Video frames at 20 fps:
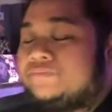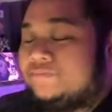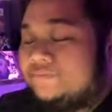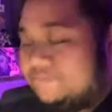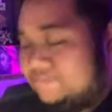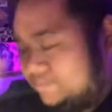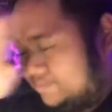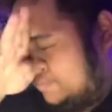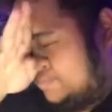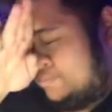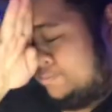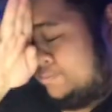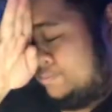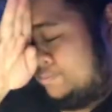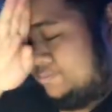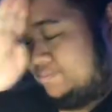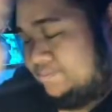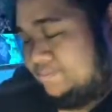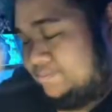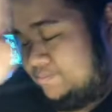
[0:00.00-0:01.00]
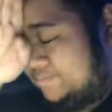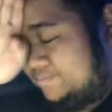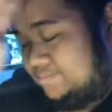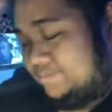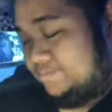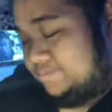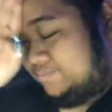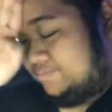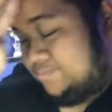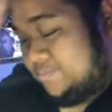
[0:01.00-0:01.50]

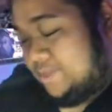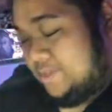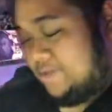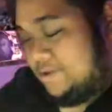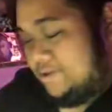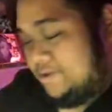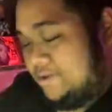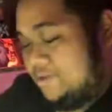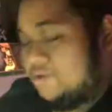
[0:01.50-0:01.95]
Nothing is said.